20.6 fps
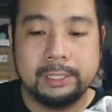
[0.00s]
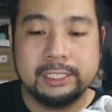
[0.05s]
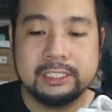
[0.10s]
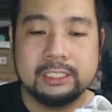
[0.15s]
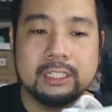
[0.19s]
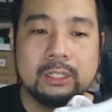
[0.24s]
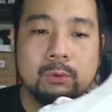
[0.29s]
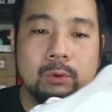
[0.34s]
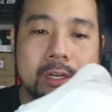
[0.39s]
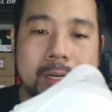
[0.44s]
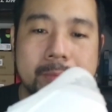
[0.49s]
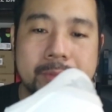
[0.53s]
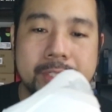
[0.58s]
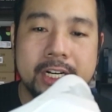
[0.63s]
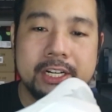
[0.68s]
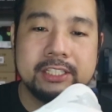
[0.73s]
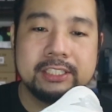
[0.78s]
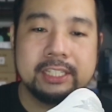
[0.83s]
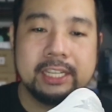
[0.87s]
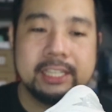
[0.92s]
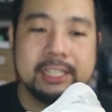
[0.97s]
Basically what I'm trying
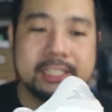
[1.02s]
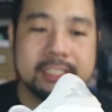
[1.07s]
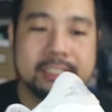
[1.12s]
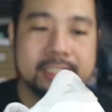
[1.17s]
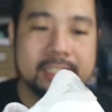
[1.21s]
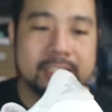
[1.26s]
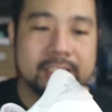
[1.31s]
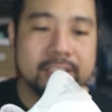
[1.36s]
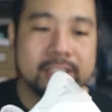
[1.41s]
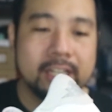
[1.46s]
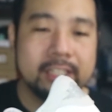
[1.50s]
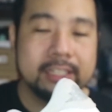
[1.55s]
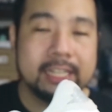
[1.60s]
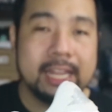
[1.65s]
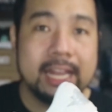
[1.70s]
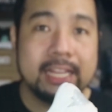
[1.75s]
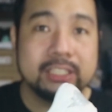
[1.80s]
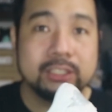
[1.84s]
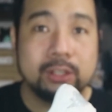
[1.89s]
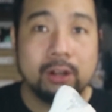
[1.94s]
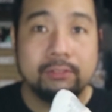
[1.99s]
to say is it's not
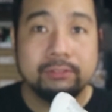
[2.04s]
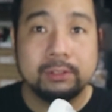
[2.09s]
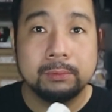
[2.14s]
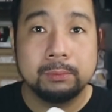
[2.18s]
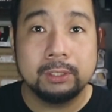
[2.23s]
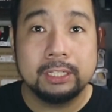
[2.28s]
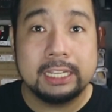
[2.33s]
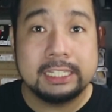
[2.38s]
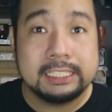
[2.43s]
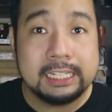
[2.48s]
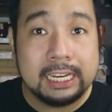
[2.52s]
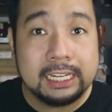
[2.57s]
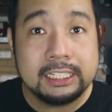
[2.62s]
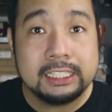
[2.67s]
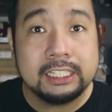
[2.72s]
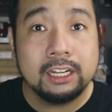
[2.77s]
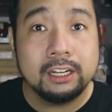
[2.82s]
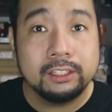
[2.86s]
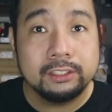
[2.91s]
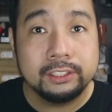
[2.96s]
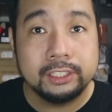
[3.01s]
as comfortable as
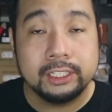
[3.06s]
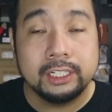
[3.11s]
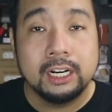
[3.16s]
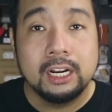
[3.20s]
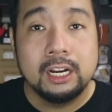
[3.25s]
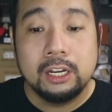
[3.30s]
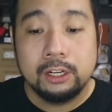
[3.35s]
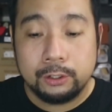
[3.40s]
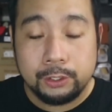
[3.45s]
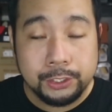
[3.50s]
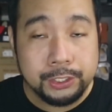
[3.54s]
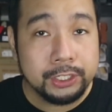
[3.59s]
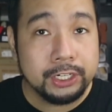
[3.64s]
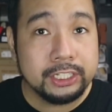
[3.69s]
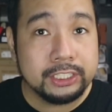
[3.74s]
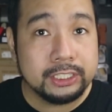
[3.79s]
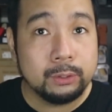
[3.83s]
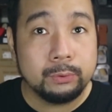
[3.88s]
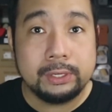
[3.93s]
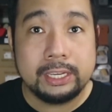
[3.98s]
any other cushionings that